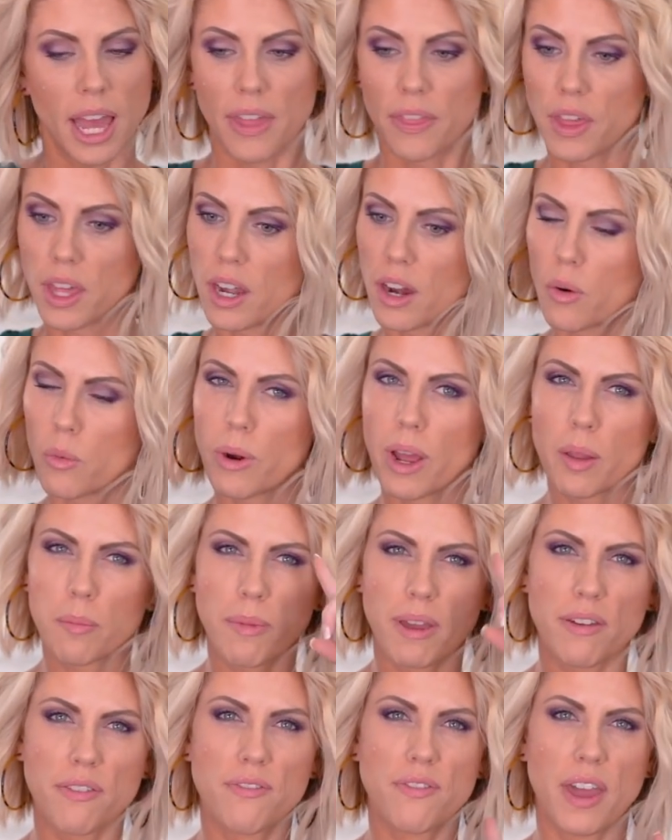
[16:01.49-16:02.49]
And then
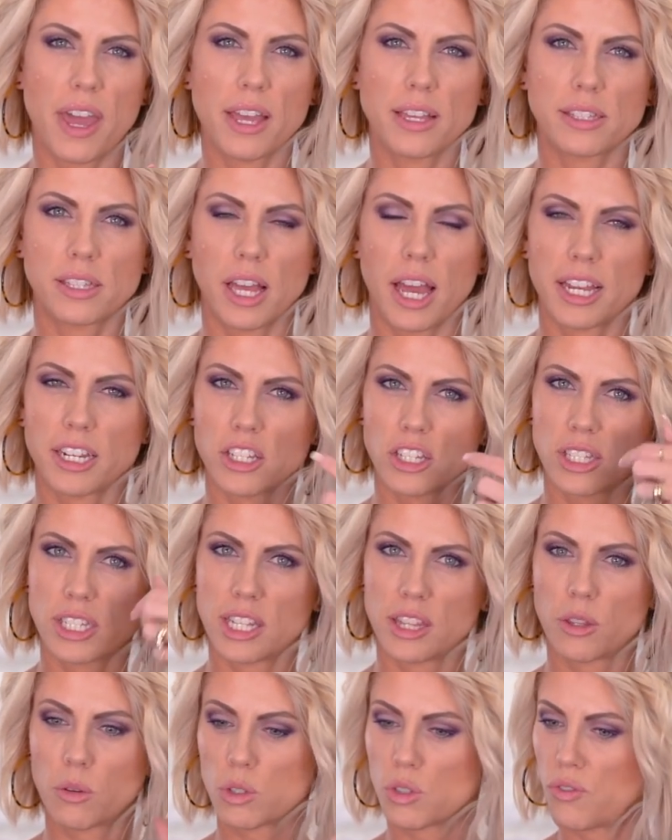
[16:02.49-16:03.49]
around my face, I
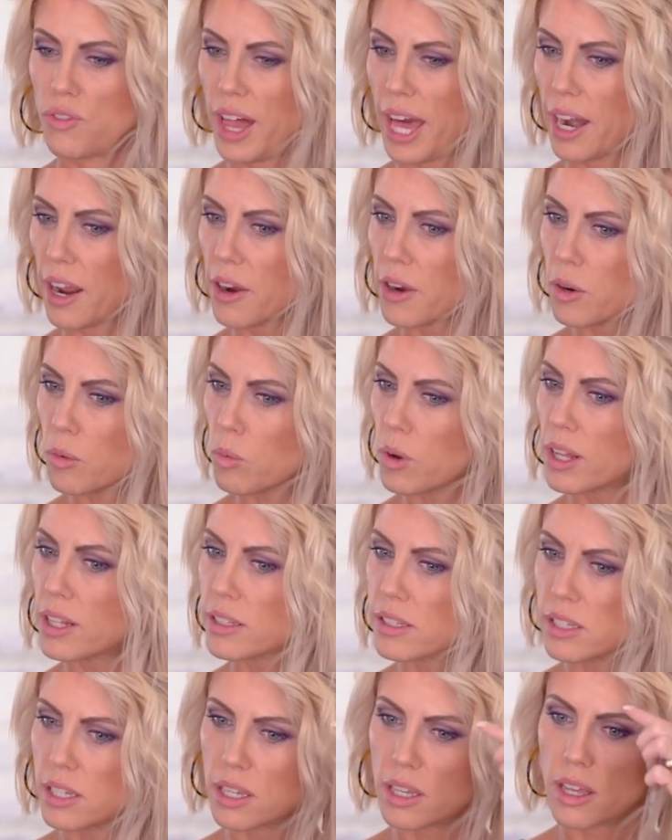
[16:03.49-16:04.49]
just did those flat iron
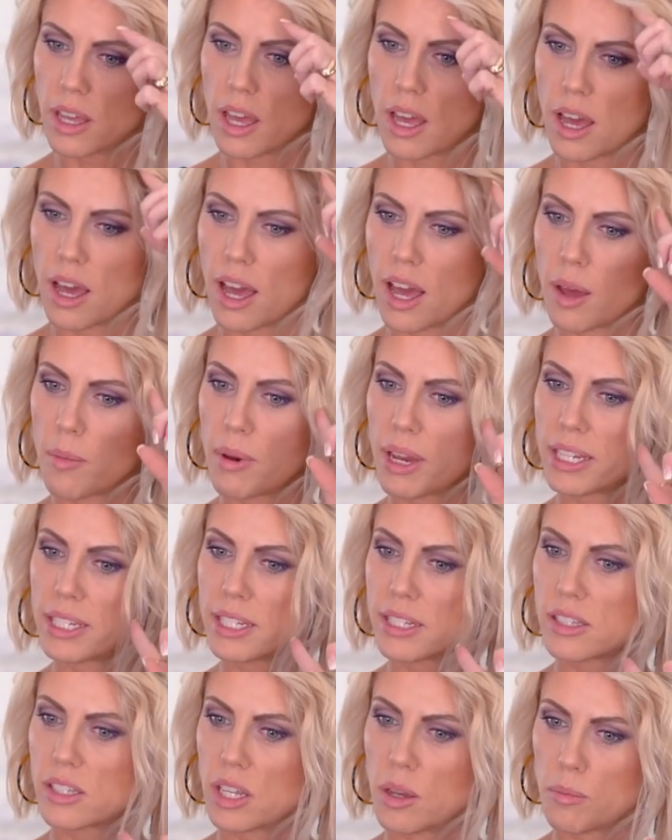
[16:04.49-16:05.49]
ones. Um,
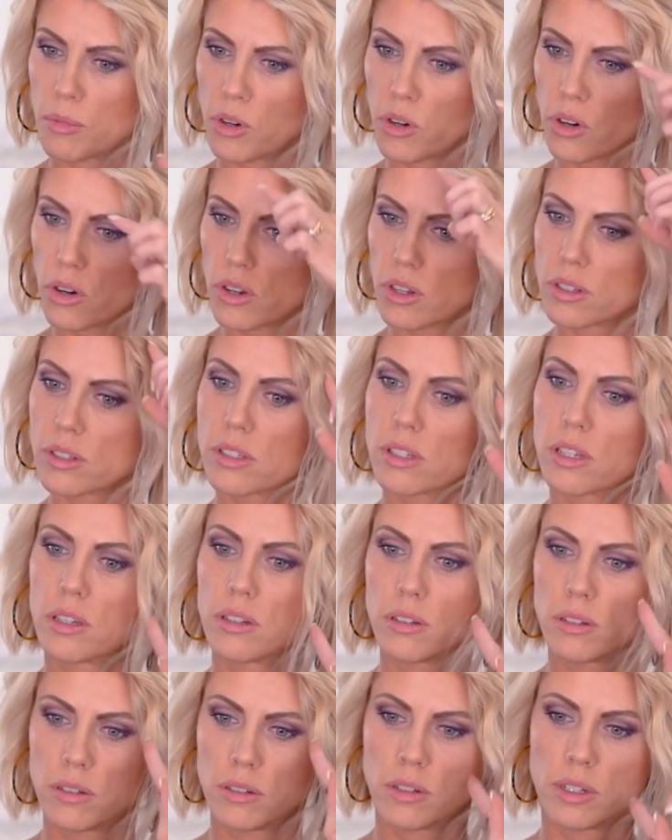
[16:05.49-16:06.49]
I did some
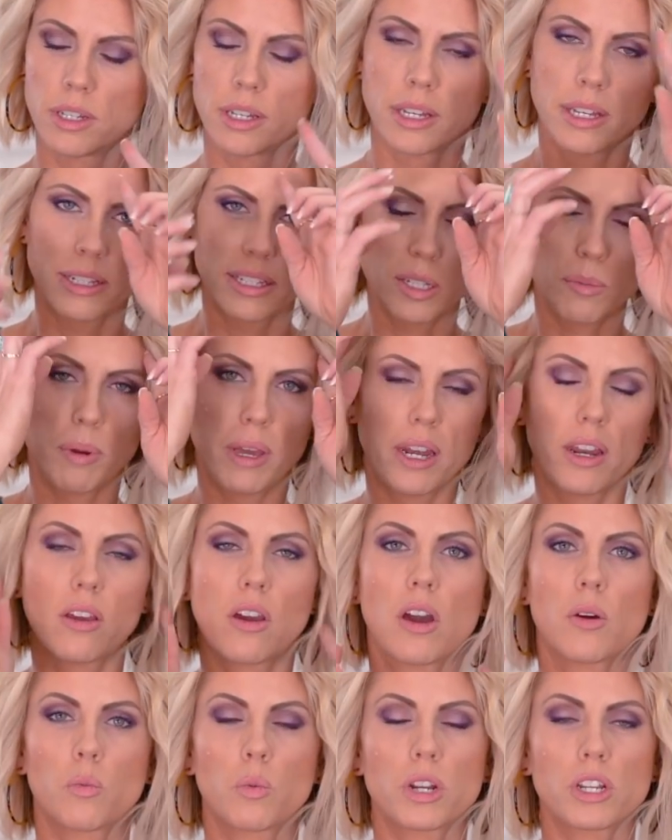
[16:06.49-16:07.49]
curls,
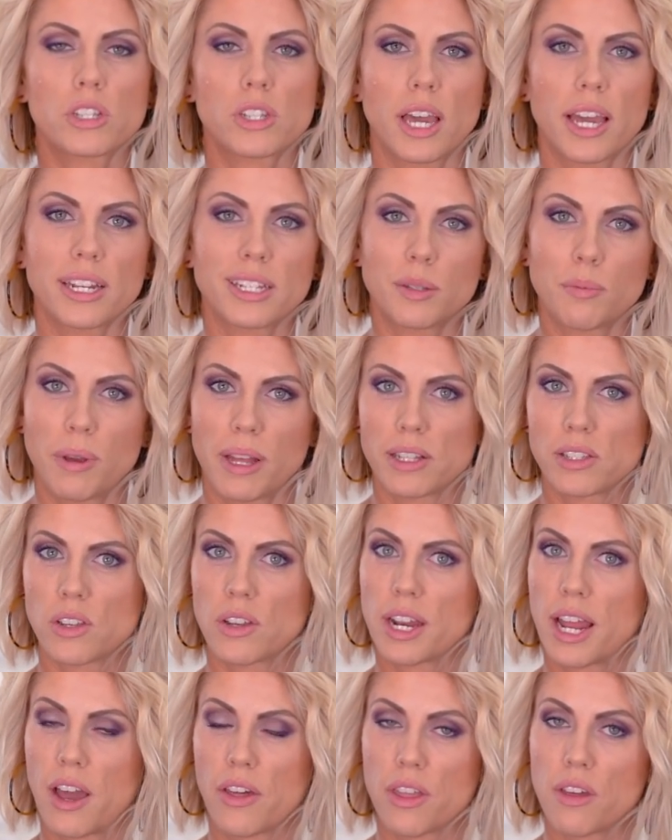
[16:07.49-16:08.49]
depending on which side,
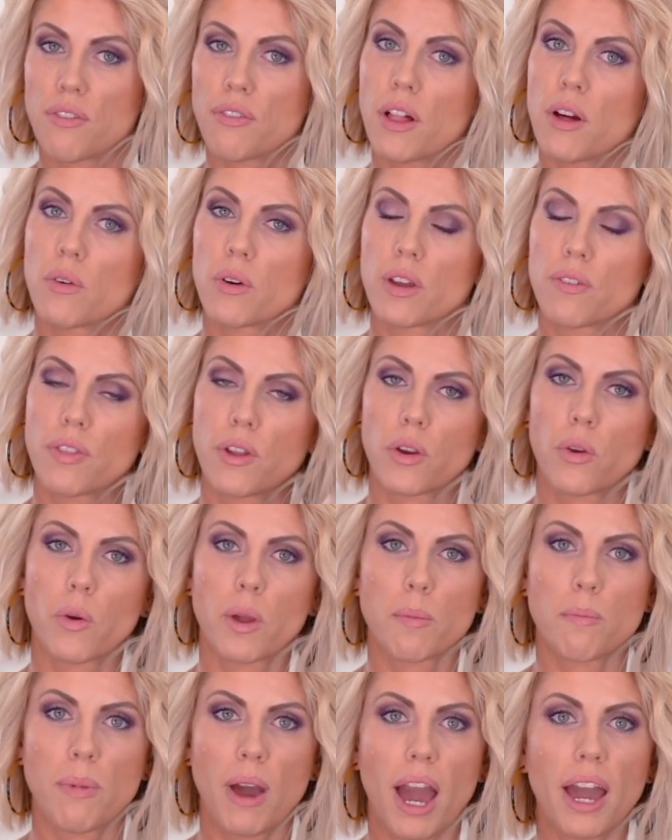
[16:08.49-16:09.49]
depends on how they flow, if they're
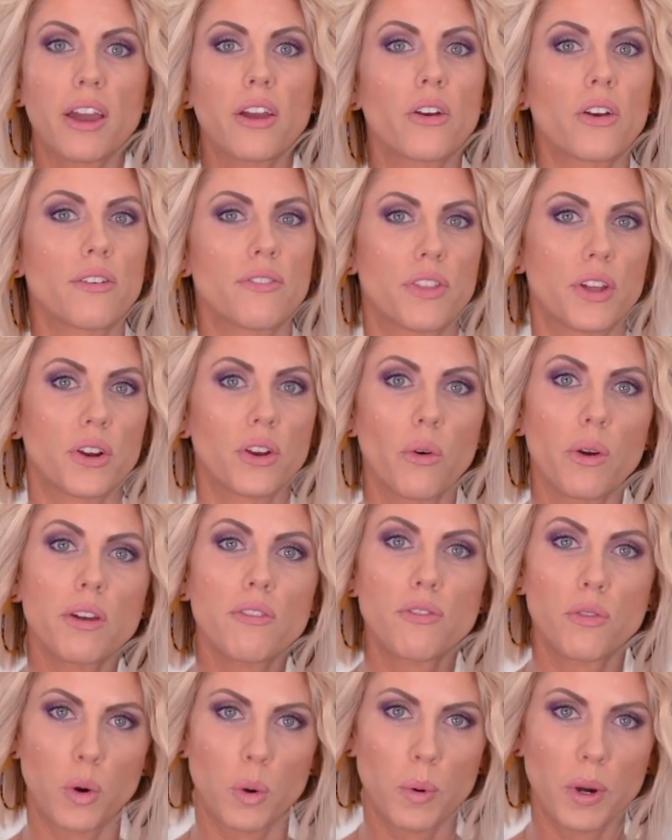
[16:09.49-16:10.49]
going back or if they're
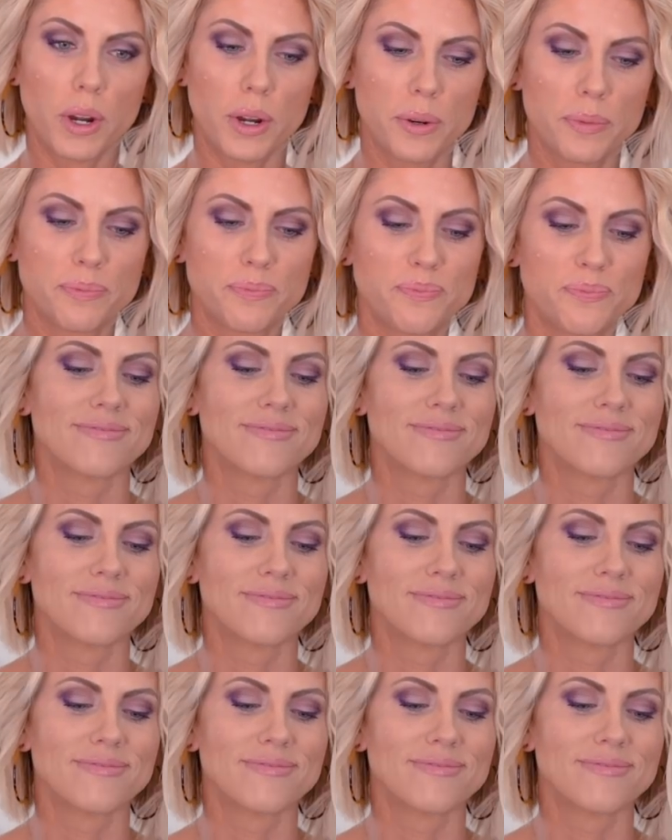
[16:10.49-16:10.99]
going forward.